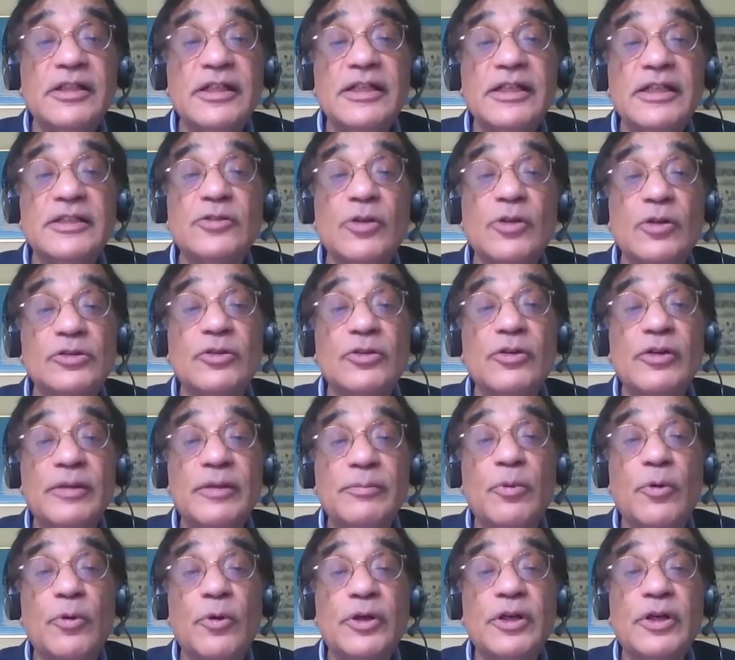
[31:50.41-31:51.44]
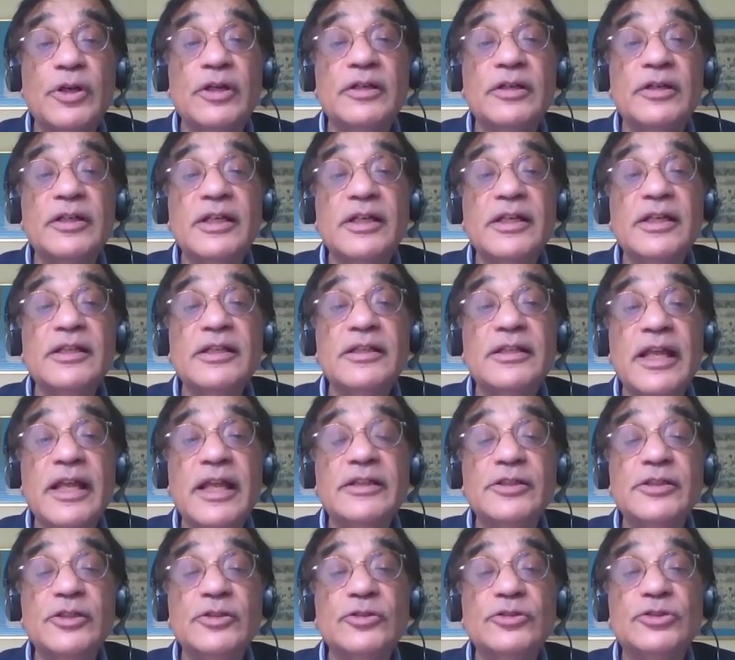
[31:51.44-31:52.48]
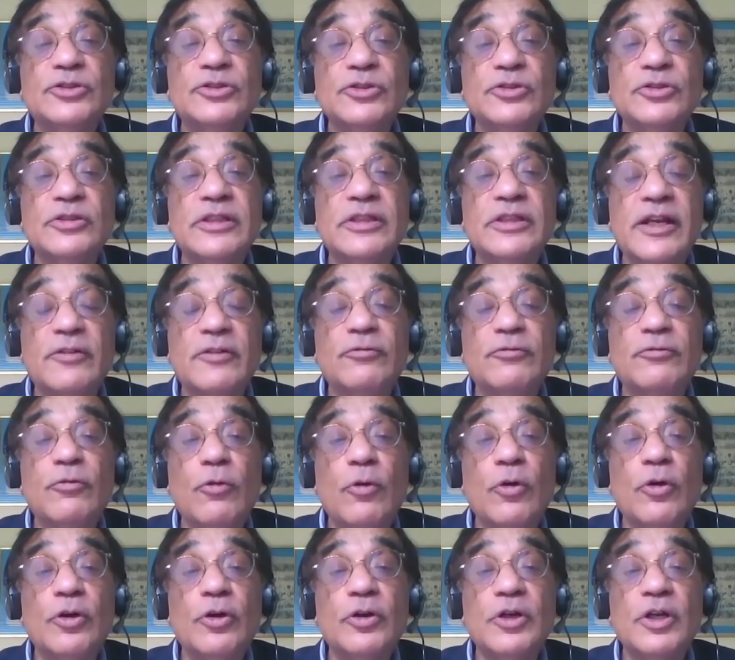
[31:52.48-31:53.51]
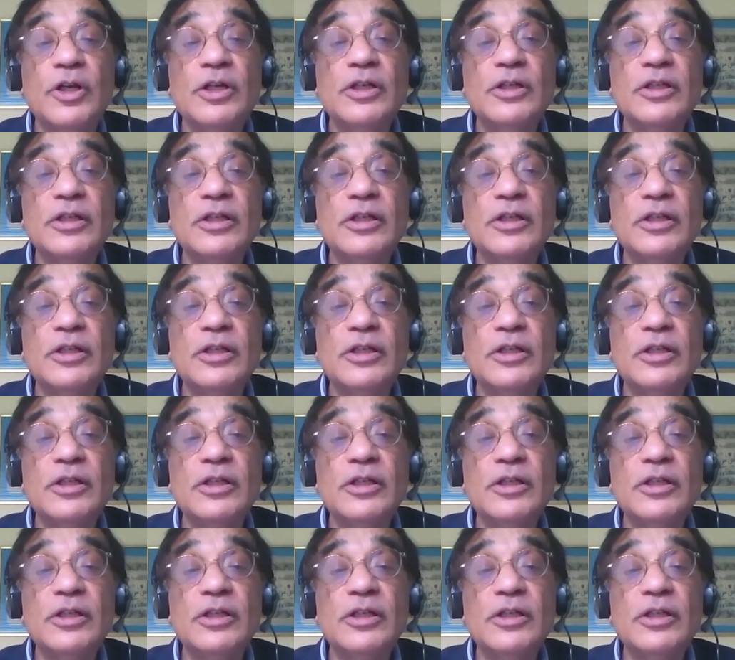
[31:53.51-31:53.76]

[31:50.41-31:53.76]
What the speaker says: it's also important that you should therefore